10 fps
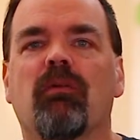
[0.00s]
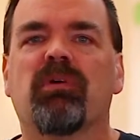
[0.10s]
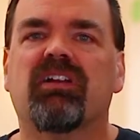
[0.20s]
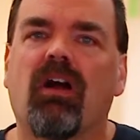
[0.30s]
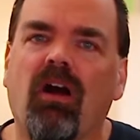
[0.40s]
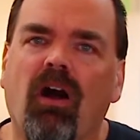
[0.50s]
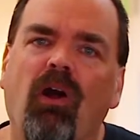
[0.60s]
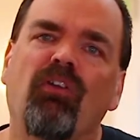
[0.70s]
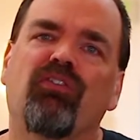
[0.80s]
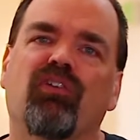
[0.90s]
but
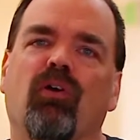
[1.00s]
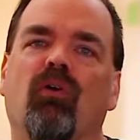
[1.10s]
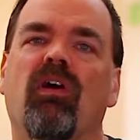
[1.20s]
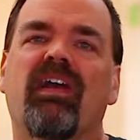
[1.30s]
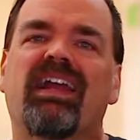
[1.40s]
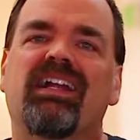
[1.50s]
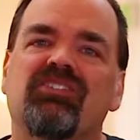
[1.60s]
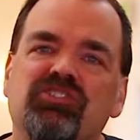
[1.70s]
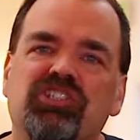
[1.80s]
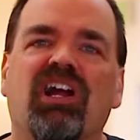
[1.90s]
also it
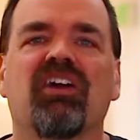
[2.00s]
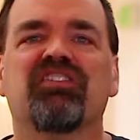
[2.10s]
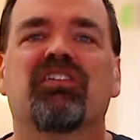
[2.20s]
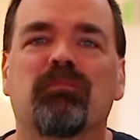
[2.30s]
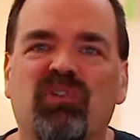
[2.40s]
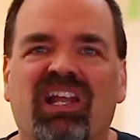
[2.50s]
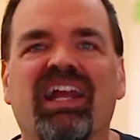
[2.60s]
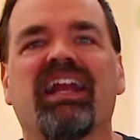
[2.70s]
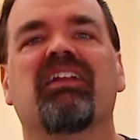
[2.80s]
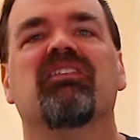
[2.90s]
just
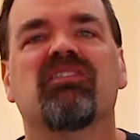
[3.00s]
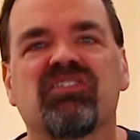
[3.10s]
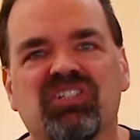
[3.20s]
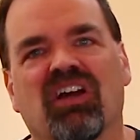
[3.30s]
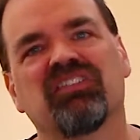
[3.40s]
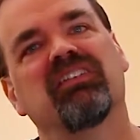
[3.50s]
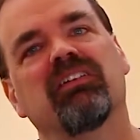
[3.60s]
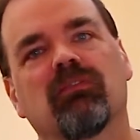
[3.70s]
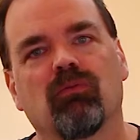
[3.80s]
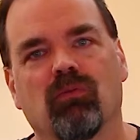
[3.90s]
plain doesn't
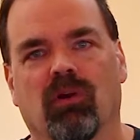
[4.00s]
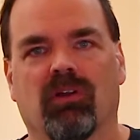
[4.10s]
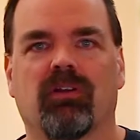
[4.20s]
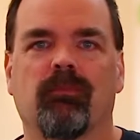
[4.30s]
work.